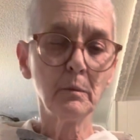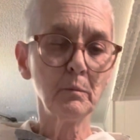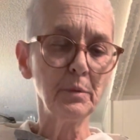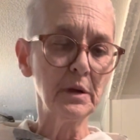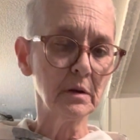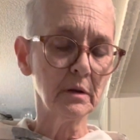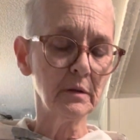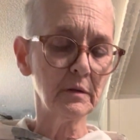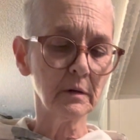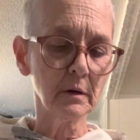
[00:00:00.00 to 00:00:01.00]

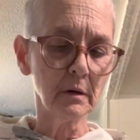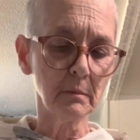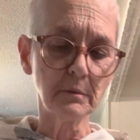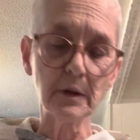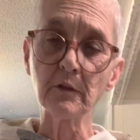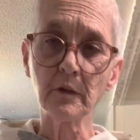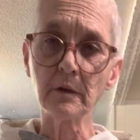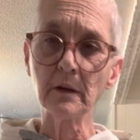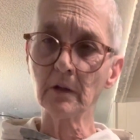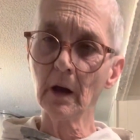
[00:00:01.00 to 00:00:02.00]
because
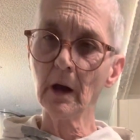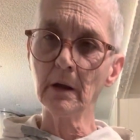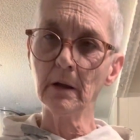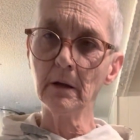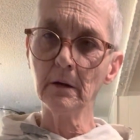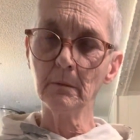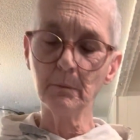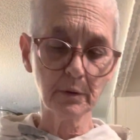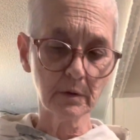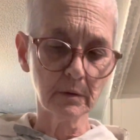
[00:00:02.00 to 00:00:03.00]
that's highly
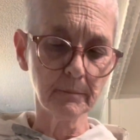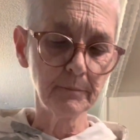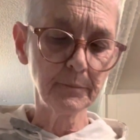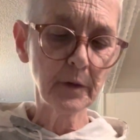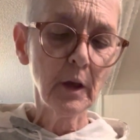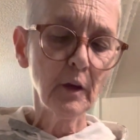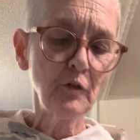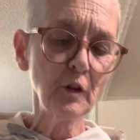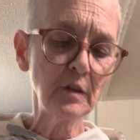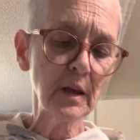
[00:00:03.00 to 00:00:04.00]
important.
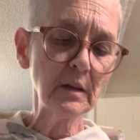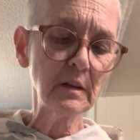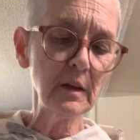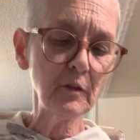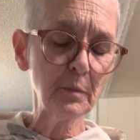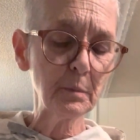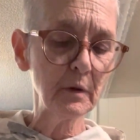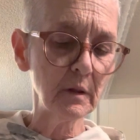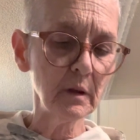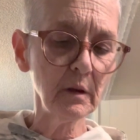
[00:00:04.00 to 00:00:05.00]
So you take a teaspoon
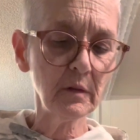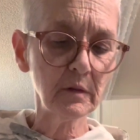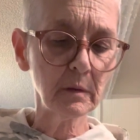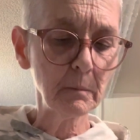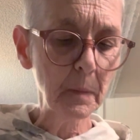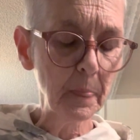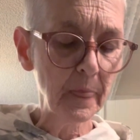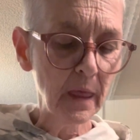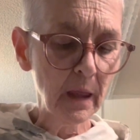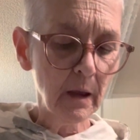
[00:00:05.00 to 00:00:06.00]
of this,
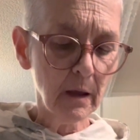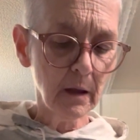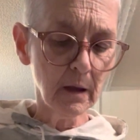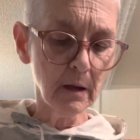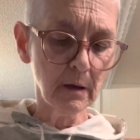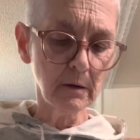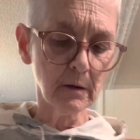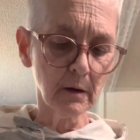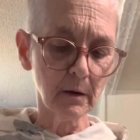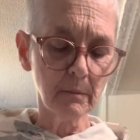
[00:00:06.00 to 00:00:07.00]
and
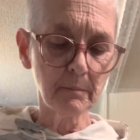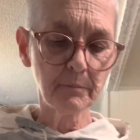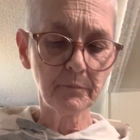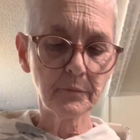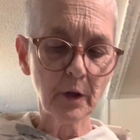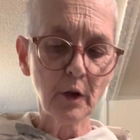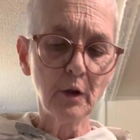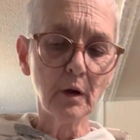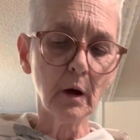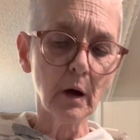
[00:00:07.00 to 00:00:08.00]

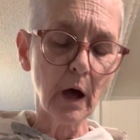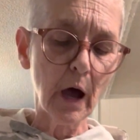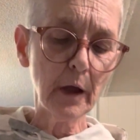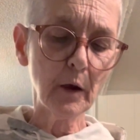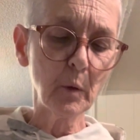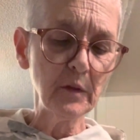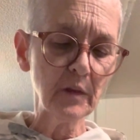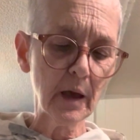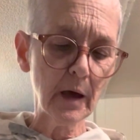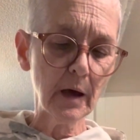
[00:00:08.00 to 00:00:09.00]
I always
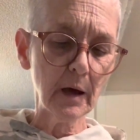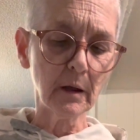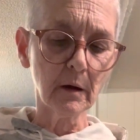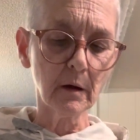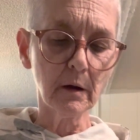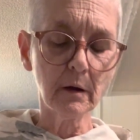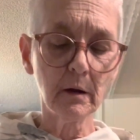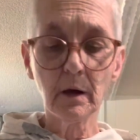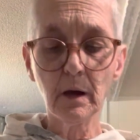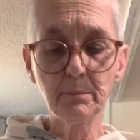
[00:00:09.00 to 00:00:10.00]
add a
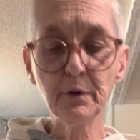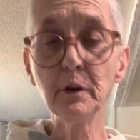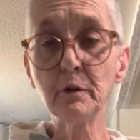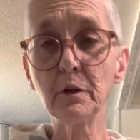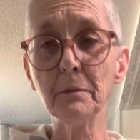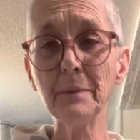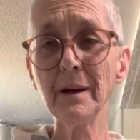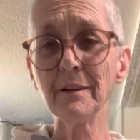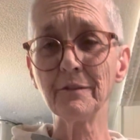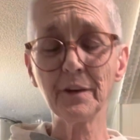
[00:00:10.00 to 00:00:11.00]
pretty good
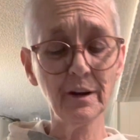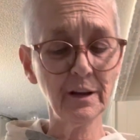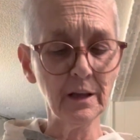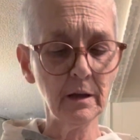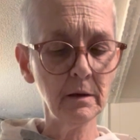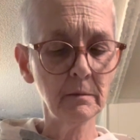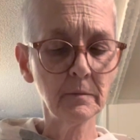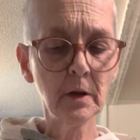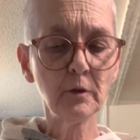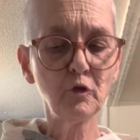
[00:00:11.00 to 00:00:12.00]
amount of honey
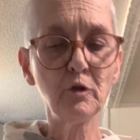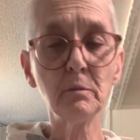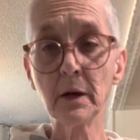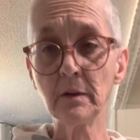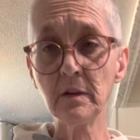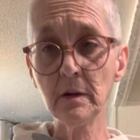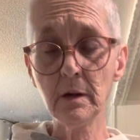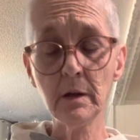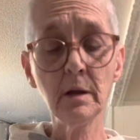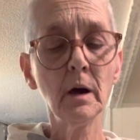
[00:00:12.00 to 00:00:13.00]
to my
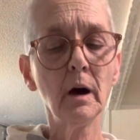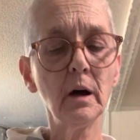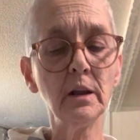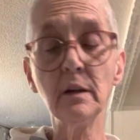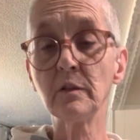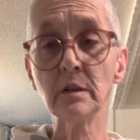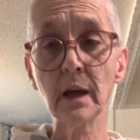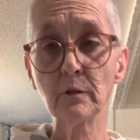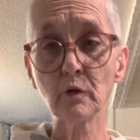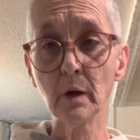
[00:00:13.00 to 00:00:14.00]
tea. Honey is a
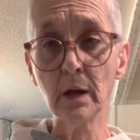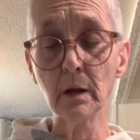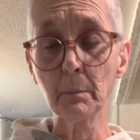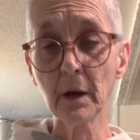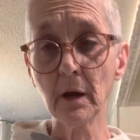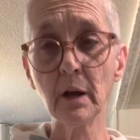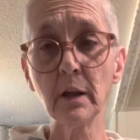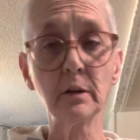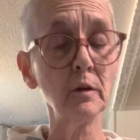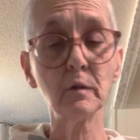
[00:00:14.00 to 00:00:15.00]
natural
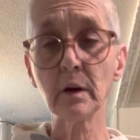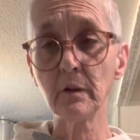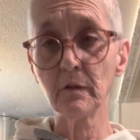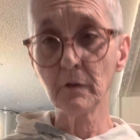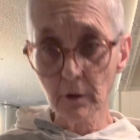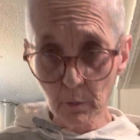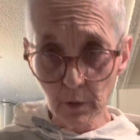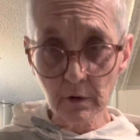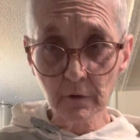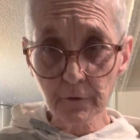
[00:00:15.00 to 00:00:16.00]
antibiotic and all kinds of other
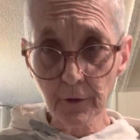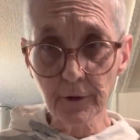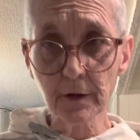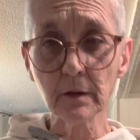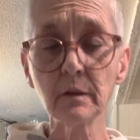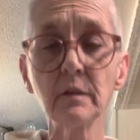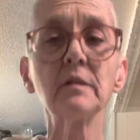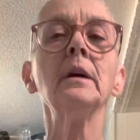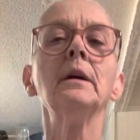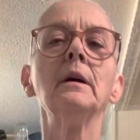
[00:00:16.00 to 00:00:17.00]
wonderful things.
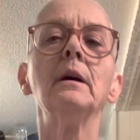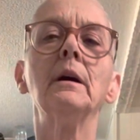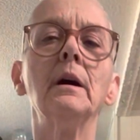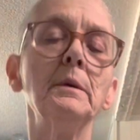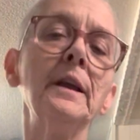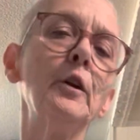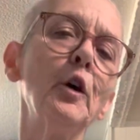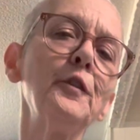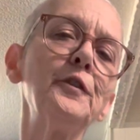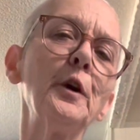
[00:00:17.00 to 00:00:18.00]
And it
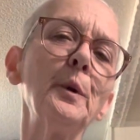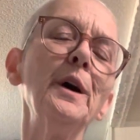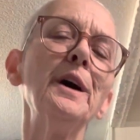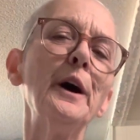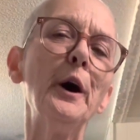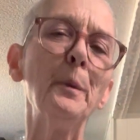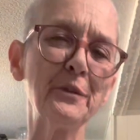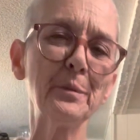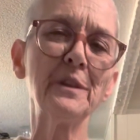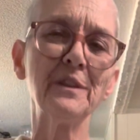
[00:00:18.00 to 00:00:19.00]
also
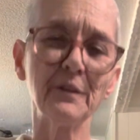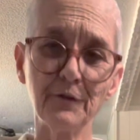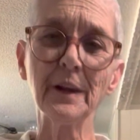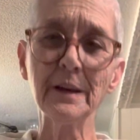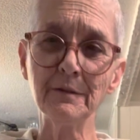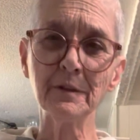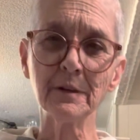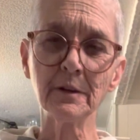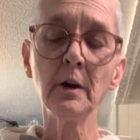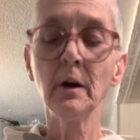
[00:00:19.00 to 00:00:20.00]
helps with the
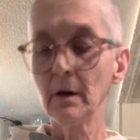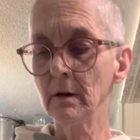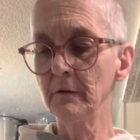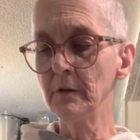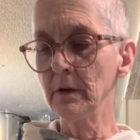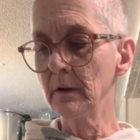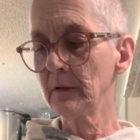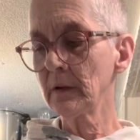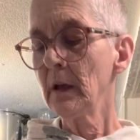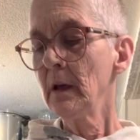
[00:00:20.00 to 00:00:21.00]
flavor of
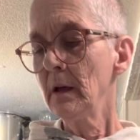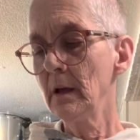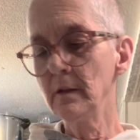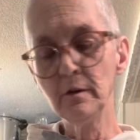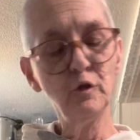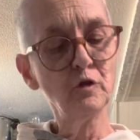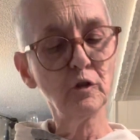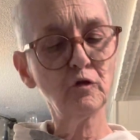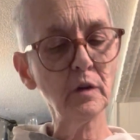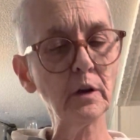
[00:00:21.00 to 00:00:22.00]
this. And you
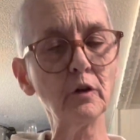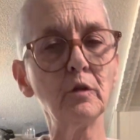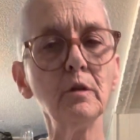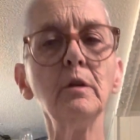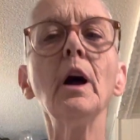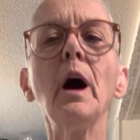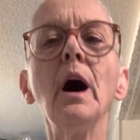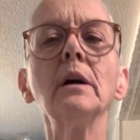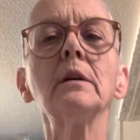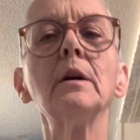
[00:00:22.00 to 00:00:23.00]
just drink a good
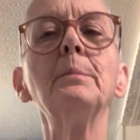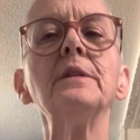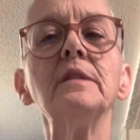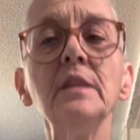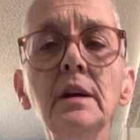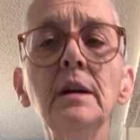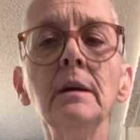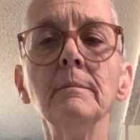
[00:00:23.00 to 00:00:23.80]
hot cup of tea,